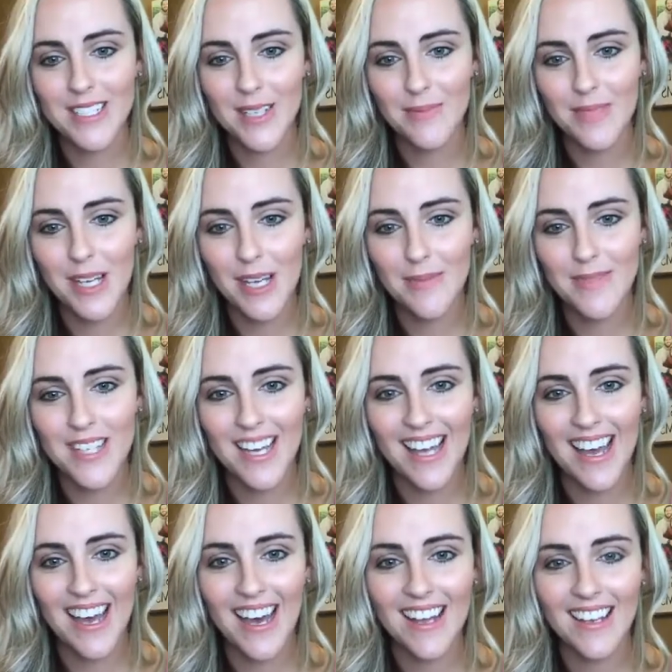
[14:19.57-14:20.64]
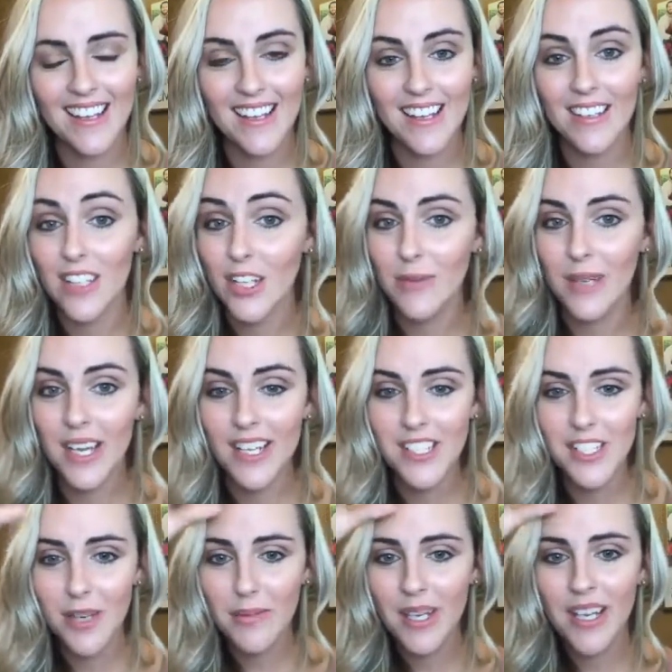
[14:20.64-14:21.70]
Sometimes I add in a little bit, hey
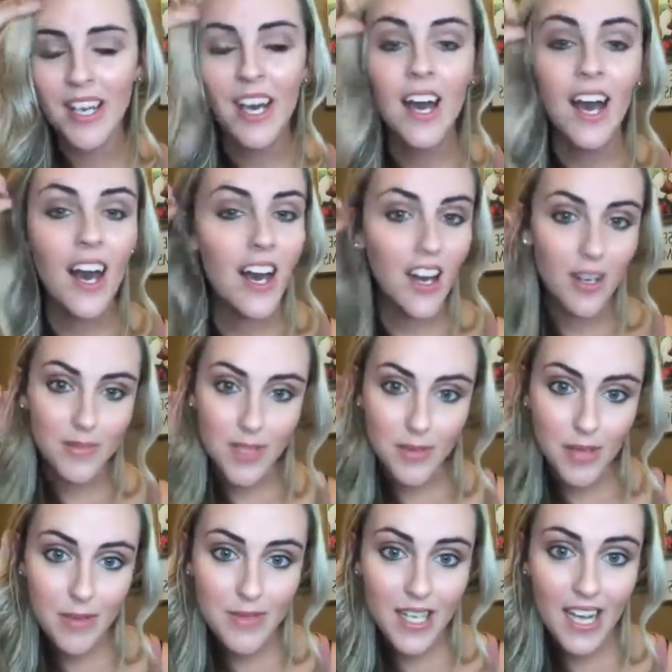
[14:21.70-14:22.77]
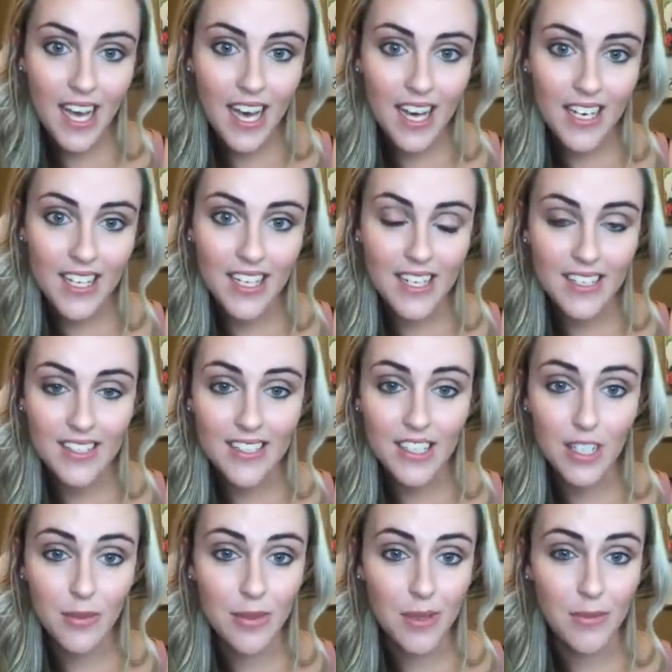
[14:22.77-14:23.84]
Shelby, sometimes I add in a
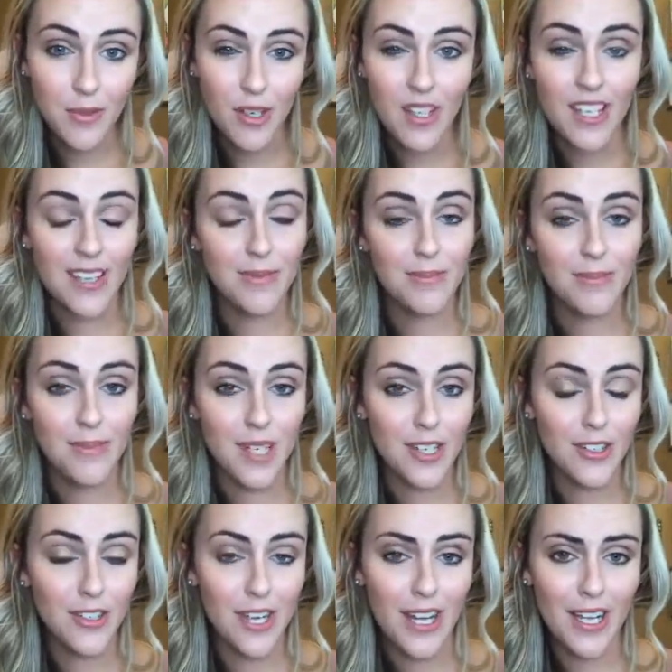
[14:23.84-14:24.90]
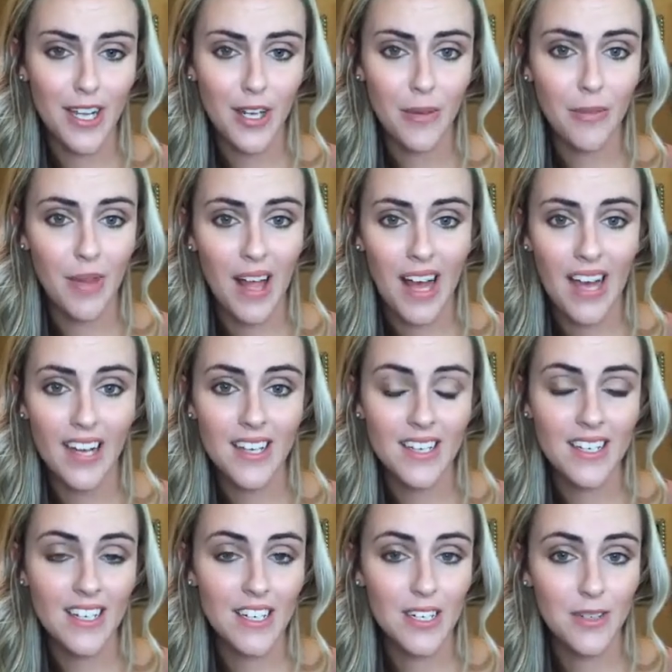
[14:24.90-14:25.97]
little bit more like a gray or a black,